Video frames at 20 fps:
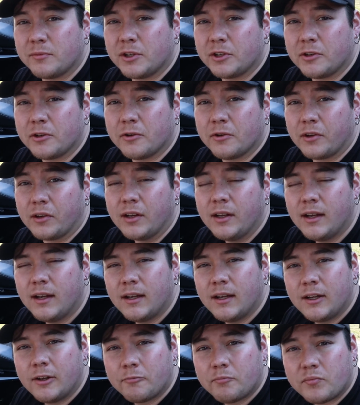me do it.
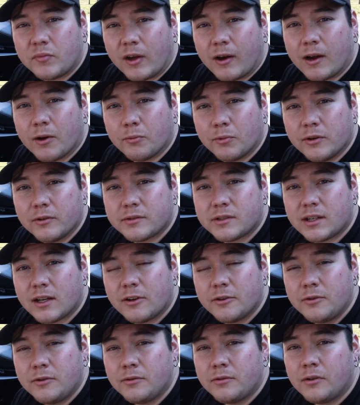Now I will
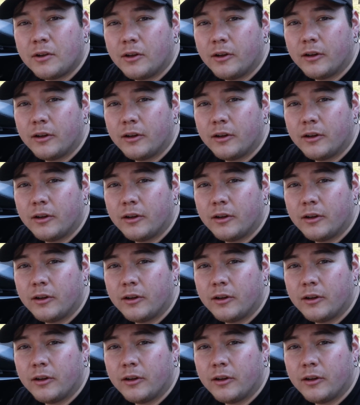tell you,